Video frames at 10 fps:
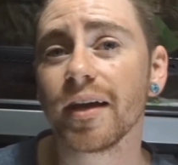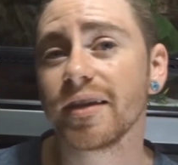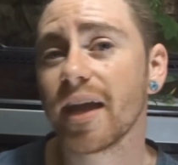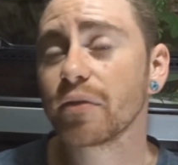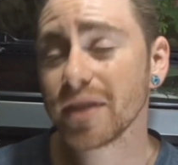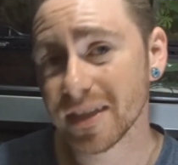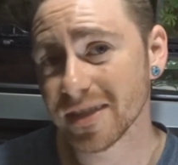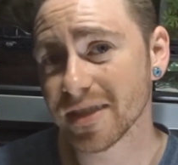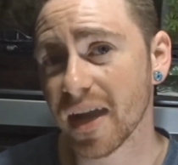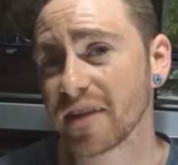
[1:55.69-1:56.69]
Now, it
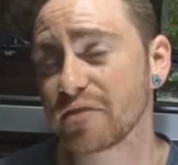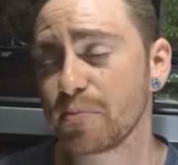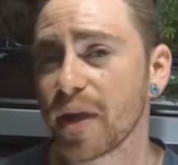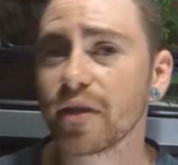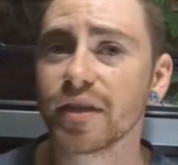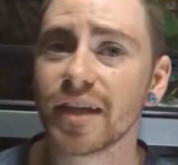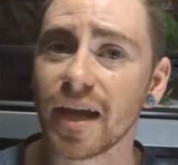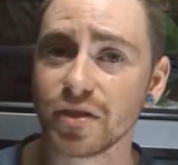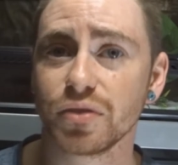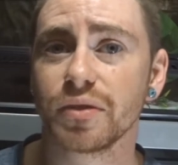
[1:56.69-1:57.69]
is kind of barren.
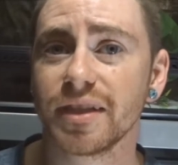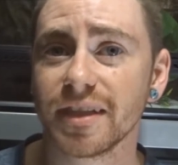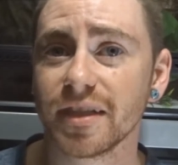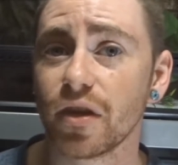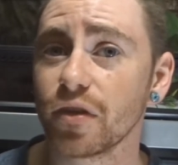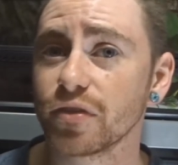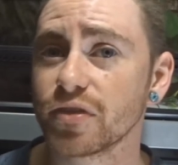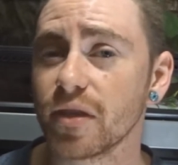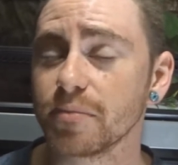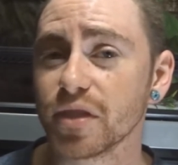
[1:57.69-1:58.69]
I do need to get her
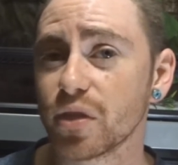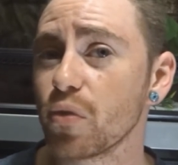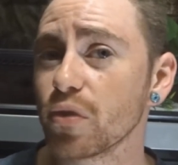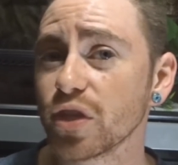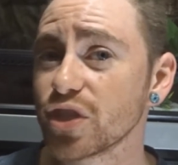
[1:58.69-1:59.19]
some decor.